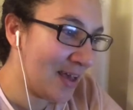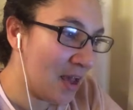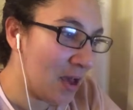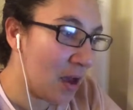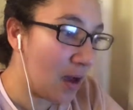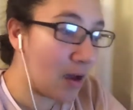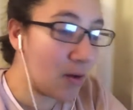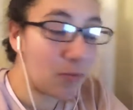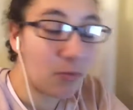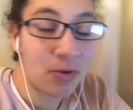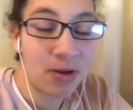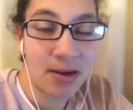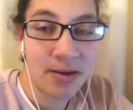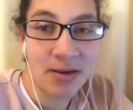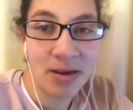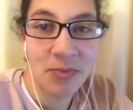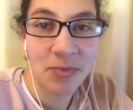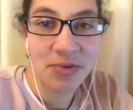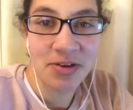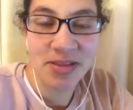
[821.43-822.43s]
I w- I
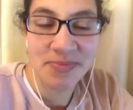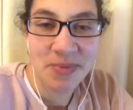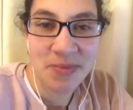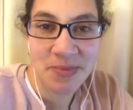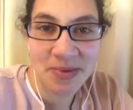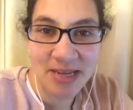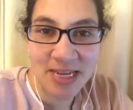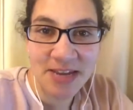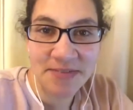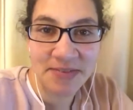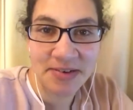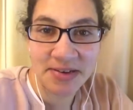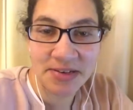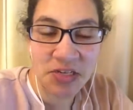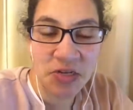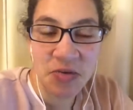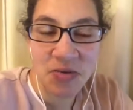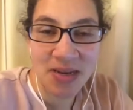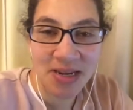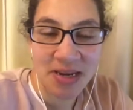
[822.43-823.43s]
don't want to spend my evenings
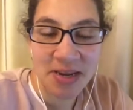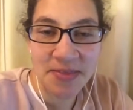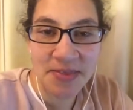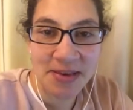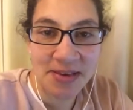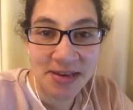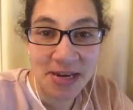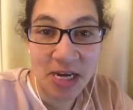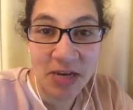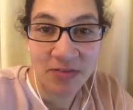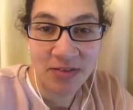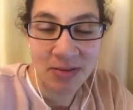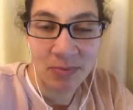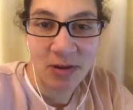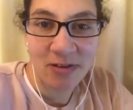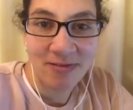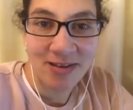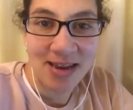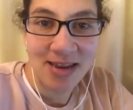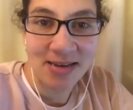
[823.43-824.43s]
doing anything
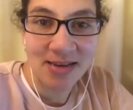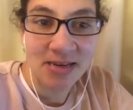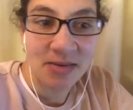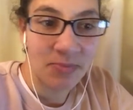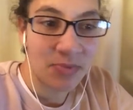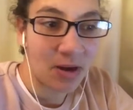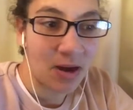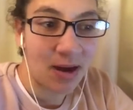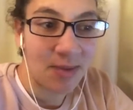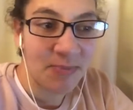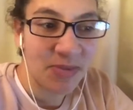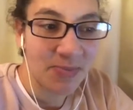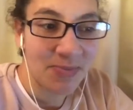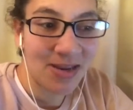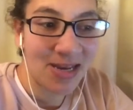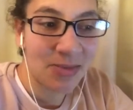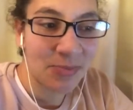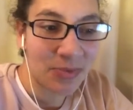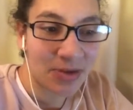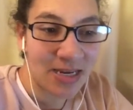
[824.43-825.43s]
NaNoWriMo related, but I'm
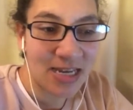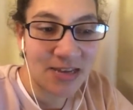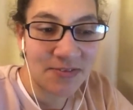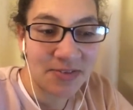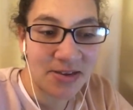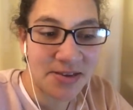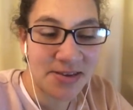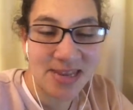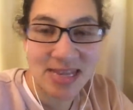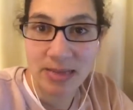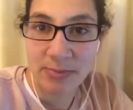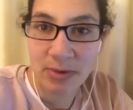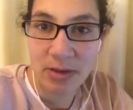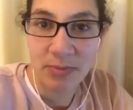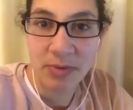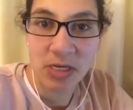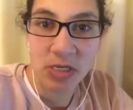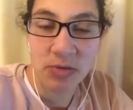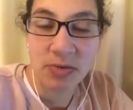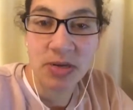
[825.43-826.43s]
spending my evenings at the
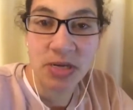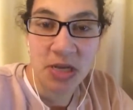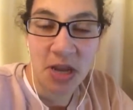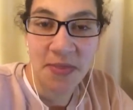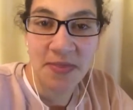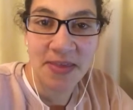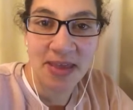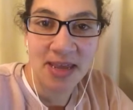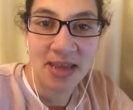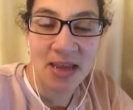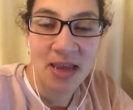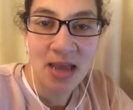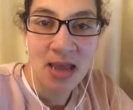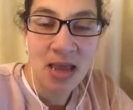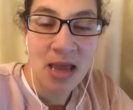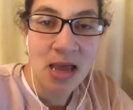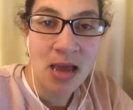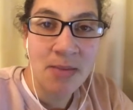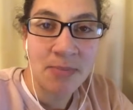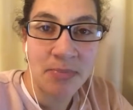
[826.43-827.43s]
moment doing nothing
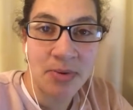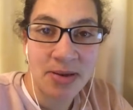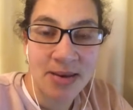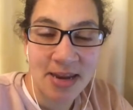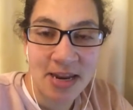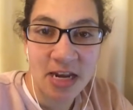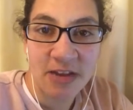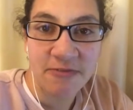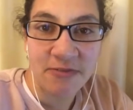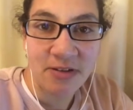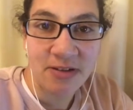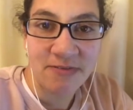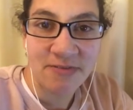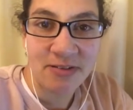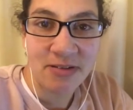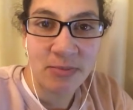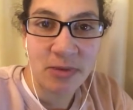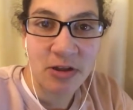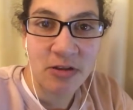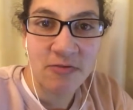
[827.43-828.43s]
but nano
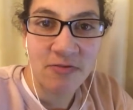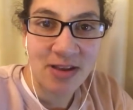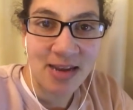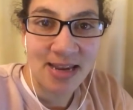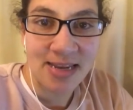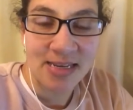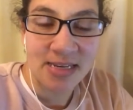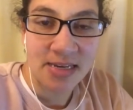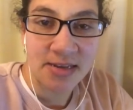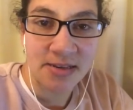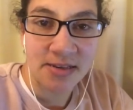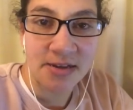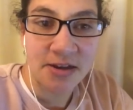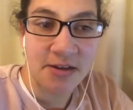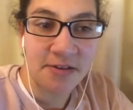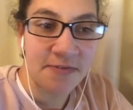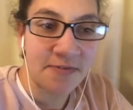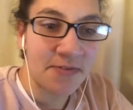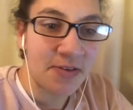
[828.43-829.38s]
emo related stuff.